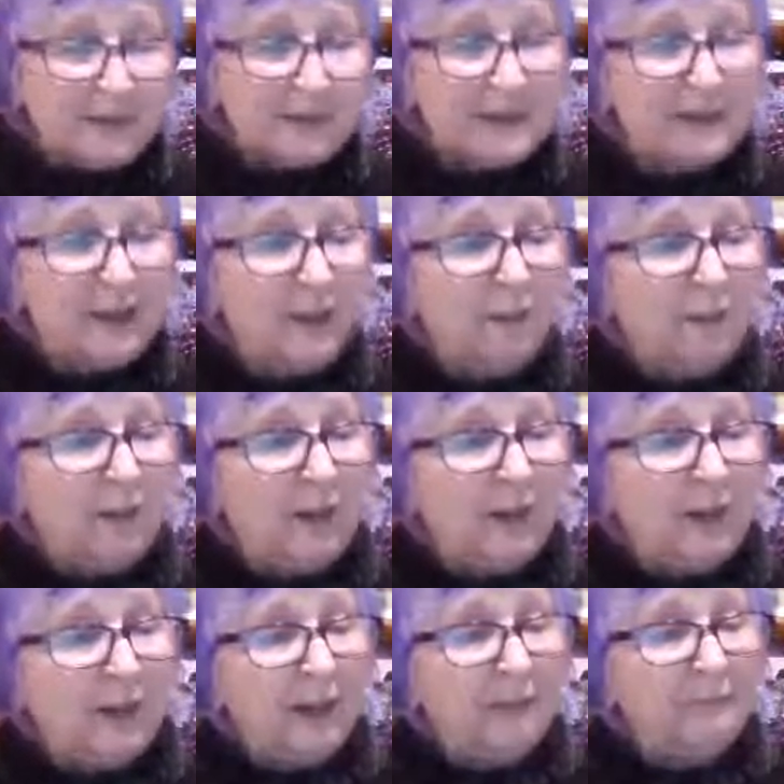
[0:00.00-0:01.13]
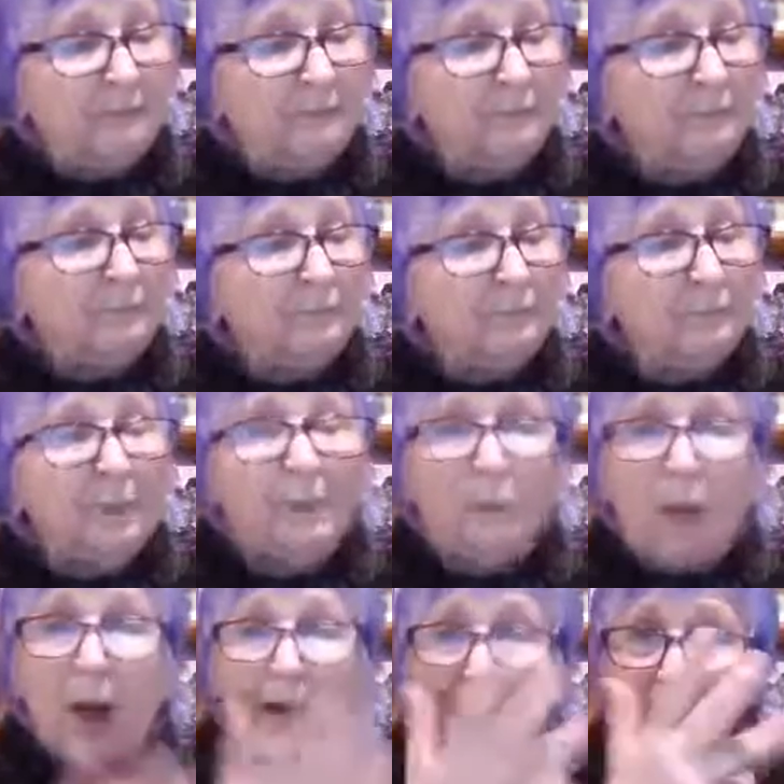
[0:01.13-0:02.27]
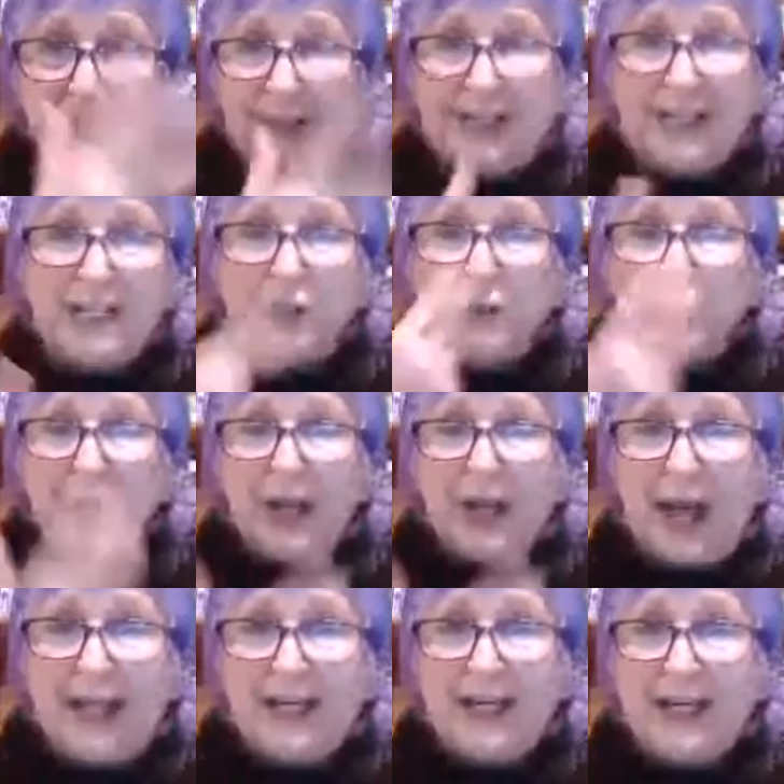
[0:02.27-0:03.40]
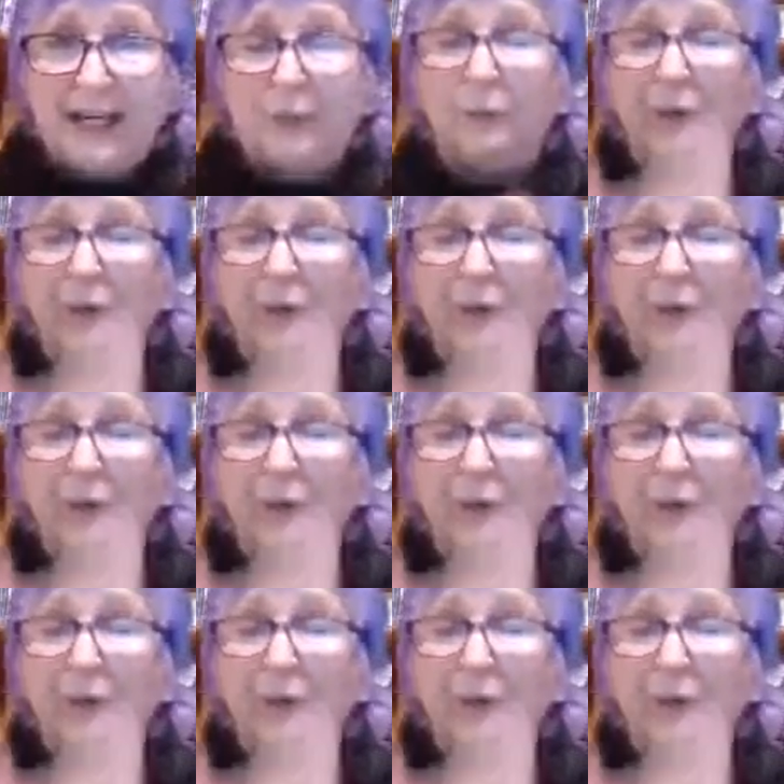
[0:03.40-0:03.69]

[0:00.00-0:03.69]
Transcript: So we want to be united